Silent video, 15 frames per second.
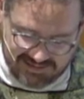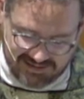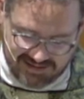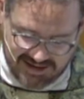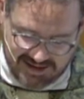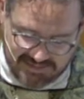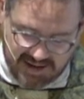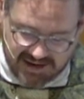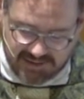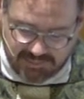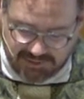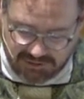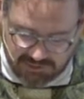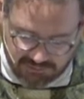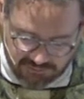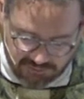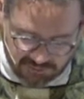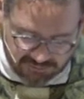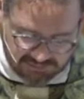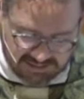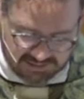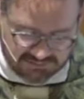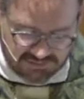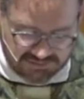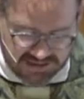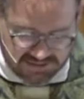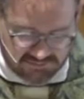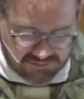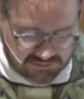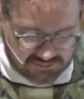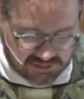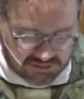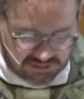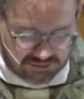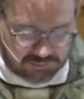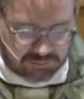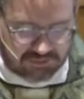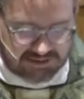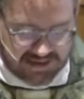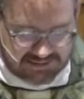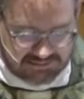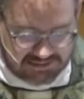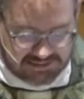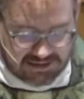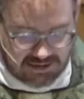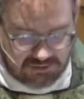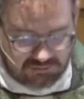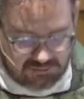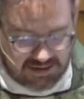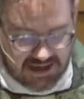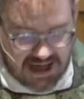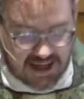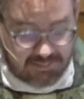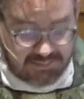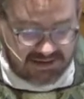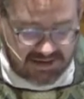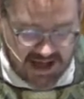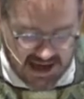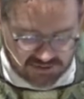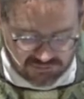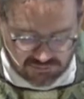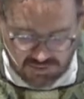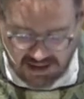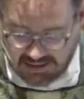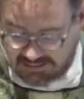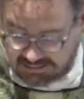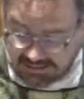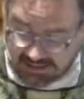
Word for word: It might appear at first glance that David is looking to protect and care for God, but in actuality, I